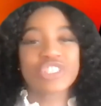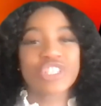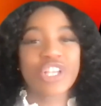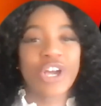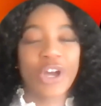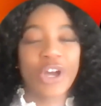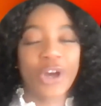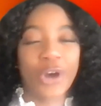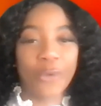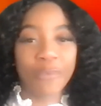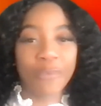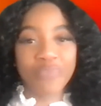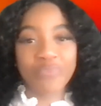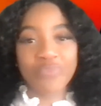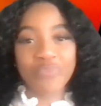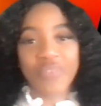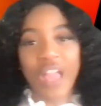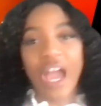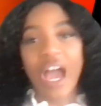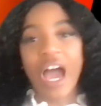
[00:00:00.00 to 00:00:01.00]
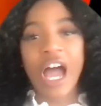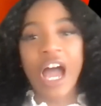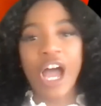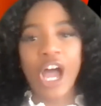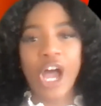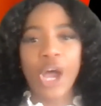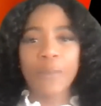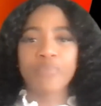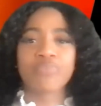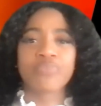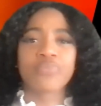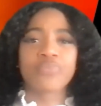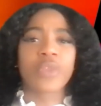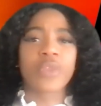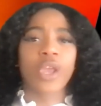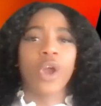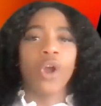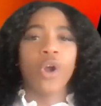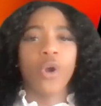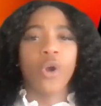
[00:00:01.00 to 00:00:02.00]
So,
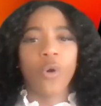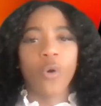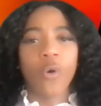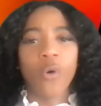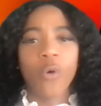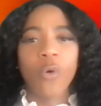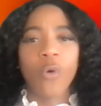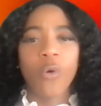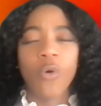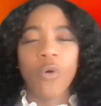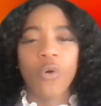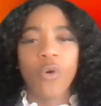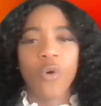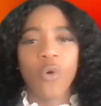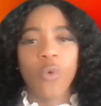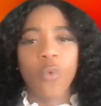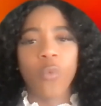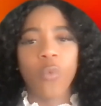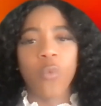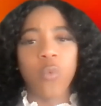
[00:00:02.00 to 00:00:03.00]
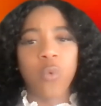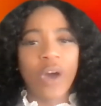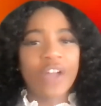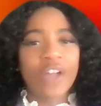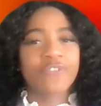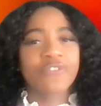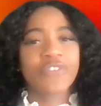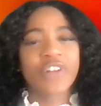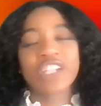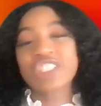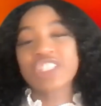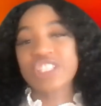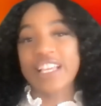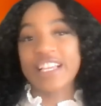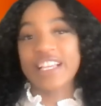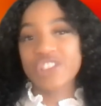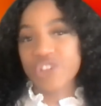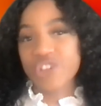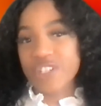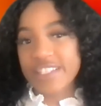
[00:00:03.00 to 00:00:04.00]
what first
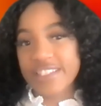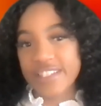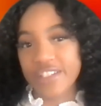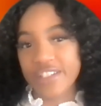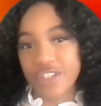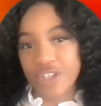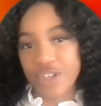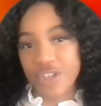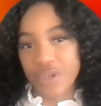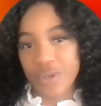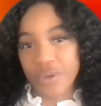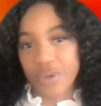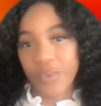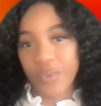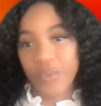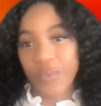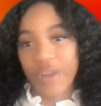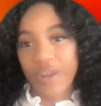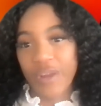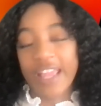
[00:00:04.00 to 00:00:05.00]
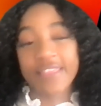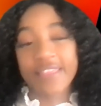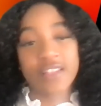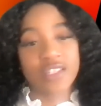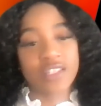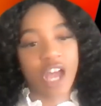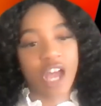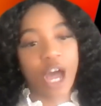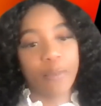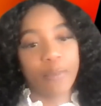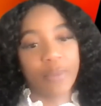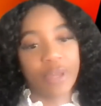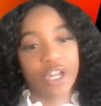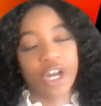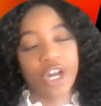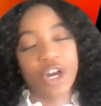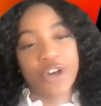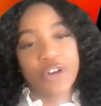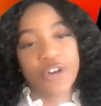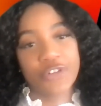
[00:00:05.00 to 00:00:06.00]
interested you in the topic
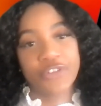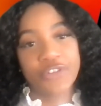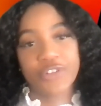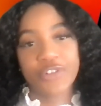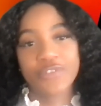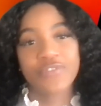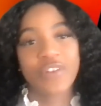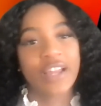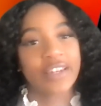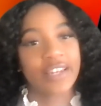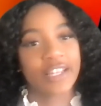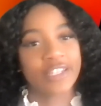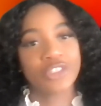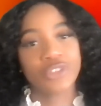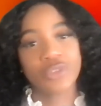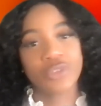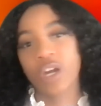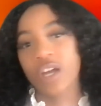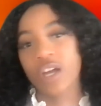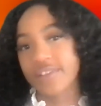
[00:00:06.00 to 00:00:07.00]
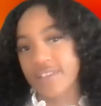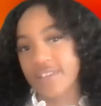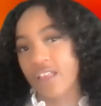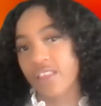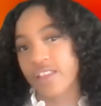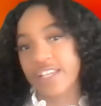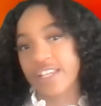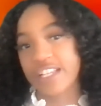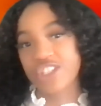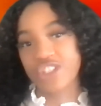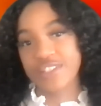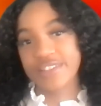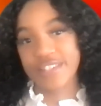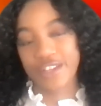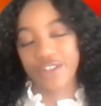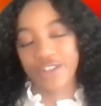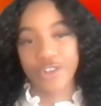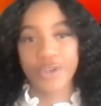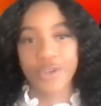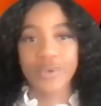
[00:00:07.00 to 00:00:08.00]
of financial consolidations
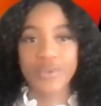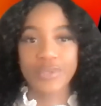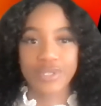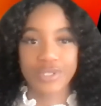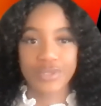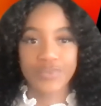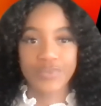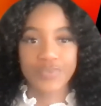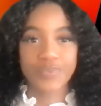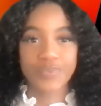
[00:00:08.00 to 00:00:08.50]
and close?